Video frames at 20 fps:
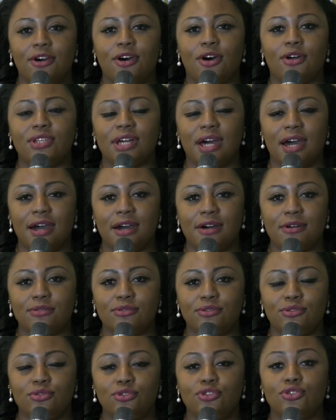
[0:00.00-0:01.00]
on
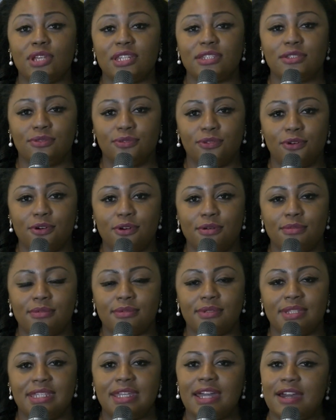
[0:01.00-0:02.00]
how to
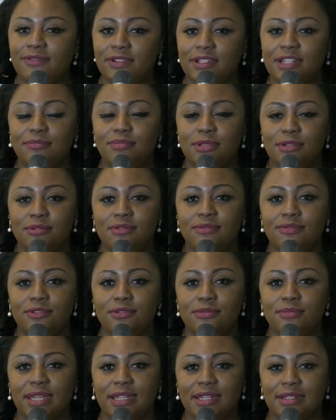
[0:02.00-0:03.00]
transform the African peer
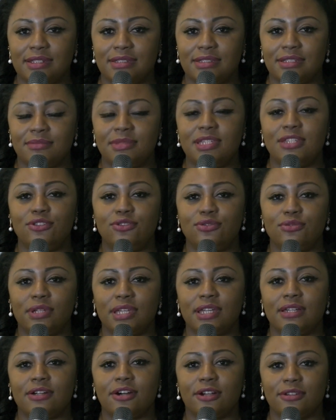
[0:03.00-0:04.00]
review mechanism into
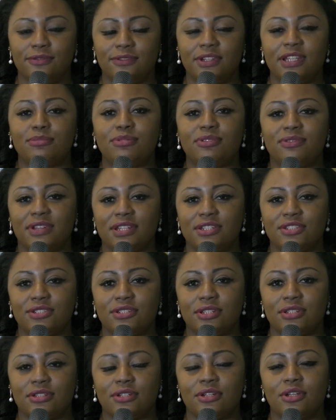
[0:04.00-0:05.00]
a conflict
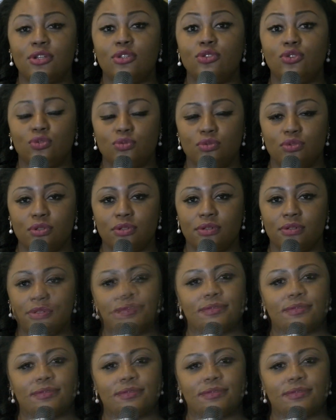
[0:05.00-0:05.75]
prevention tool.